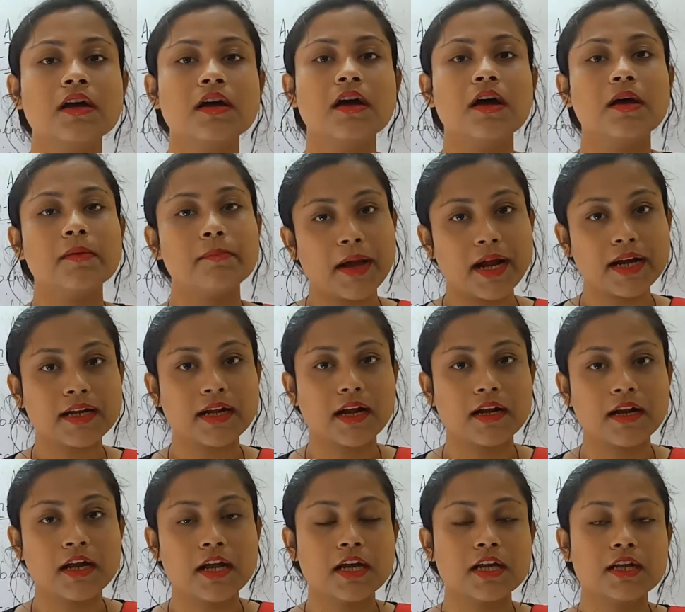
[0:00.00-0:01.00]
matter.
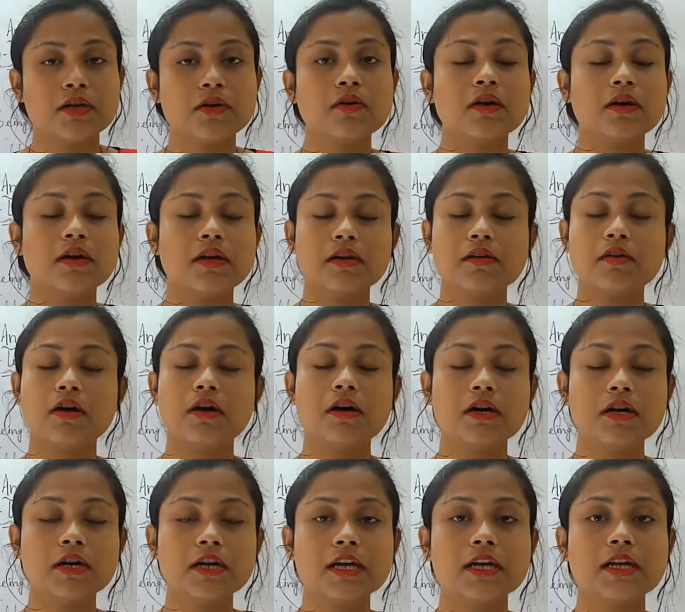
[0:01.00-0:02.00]
You
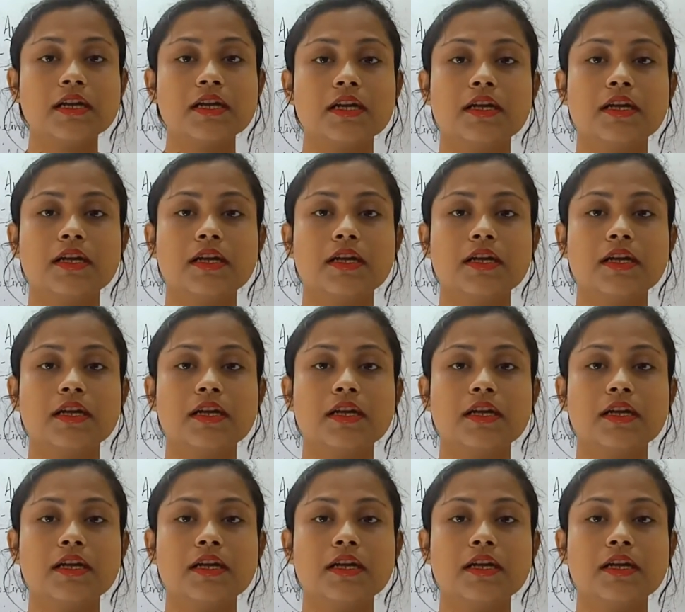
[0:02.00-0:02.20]
heard it,